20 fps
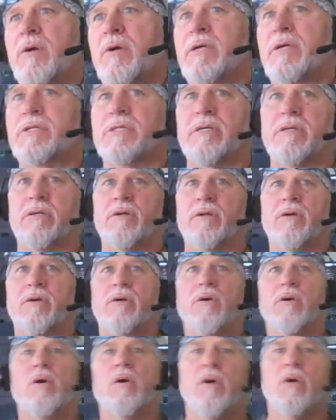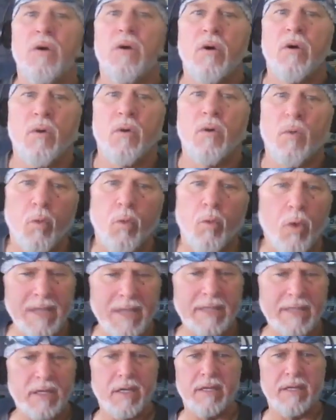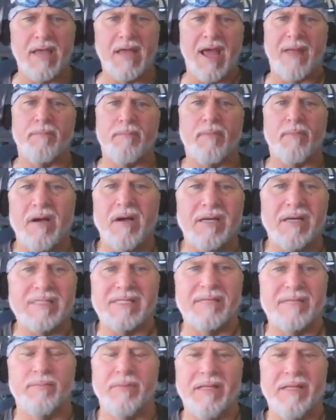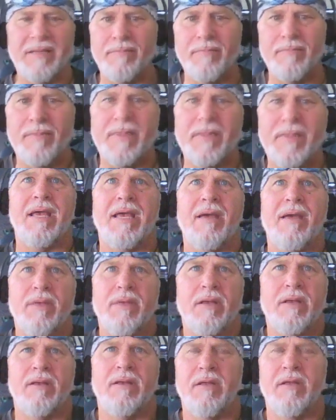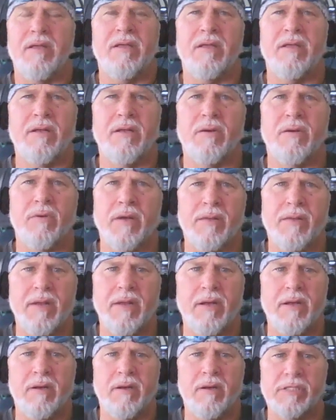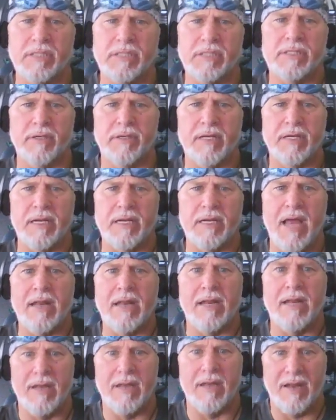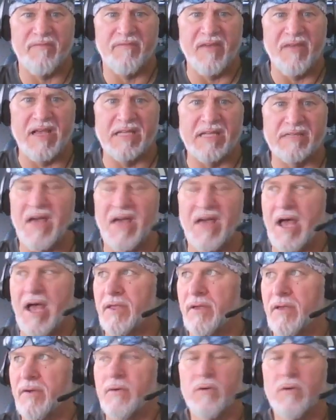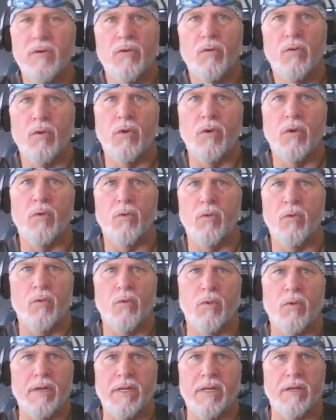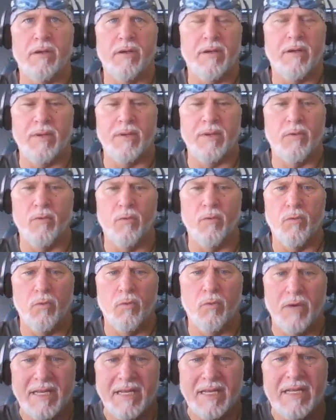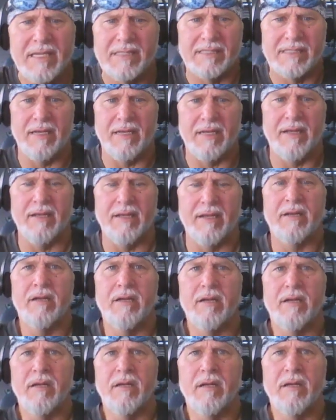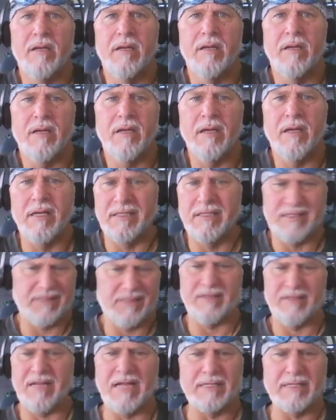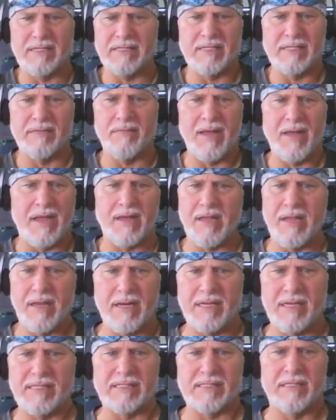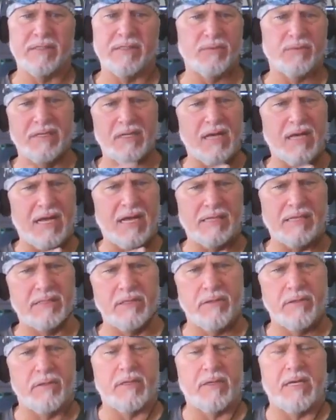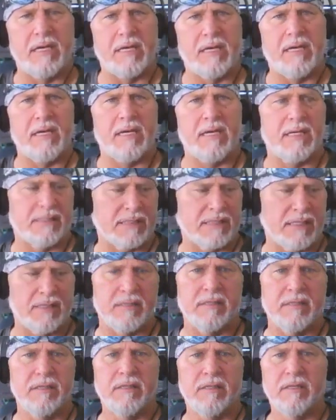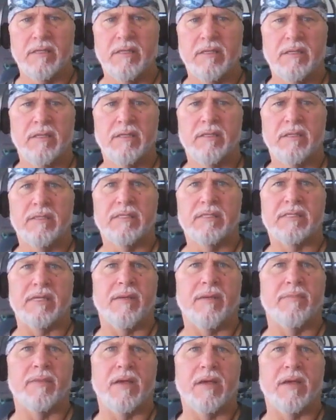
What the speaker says: question. What could that possibly be? I mean, you know what I mean? Just looking at it at face value. What is it? That doesn't make any sense. What, you got 2 keys and some